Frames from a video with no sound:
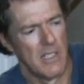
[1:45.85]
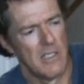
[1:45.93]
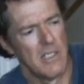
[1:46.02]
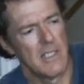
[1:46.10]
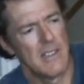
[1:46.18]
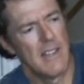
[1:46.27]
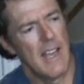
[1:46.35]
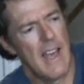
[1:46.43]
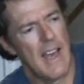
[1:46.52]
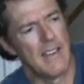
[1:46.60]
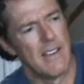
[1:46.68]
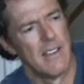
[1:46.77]
Look at
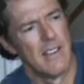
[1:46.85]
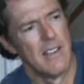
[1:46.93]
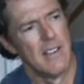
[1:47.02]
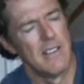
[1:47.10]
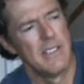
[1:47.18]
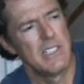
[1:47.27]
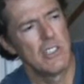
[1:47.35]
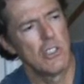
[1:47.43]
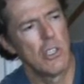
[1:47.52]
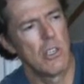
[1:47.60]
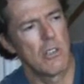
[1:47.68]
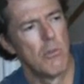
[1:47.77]
that. This
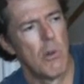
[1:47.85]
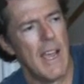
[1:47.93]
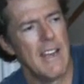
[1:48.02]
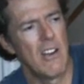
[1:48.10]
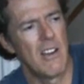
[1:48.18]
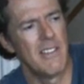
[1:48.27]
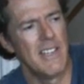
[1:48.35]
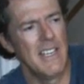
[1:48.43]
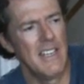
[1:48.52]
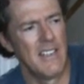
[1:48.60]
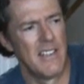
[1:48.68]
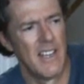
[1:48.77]
is hooked right on
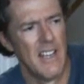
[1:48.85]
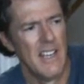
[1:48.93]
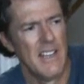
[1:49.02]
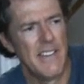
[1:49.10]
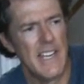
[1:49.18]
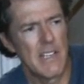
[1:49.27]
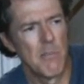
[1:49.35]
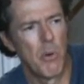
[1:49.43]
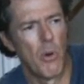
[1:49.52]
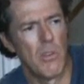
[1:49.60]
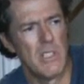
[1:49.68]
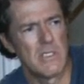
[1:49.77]
the end. They can
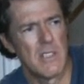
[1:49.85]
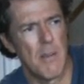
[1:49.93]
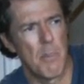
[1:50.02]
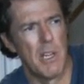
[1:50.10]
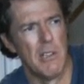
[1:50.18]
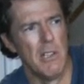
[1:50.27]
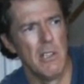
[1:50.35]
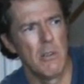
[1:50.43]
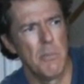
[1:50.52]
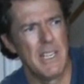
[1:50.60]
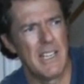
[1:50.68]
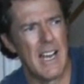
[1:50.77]
pull this up a
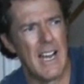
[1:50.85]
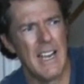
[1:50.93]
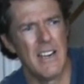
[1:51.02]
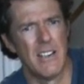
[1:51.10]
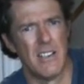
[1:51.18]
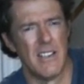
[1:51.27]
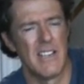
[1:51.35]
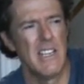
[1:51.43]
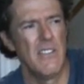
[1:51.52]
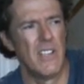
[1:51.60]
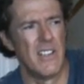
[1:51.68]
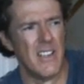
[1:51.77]
little bit higher
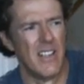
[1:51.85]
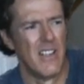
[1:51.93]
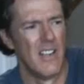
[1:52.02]
even.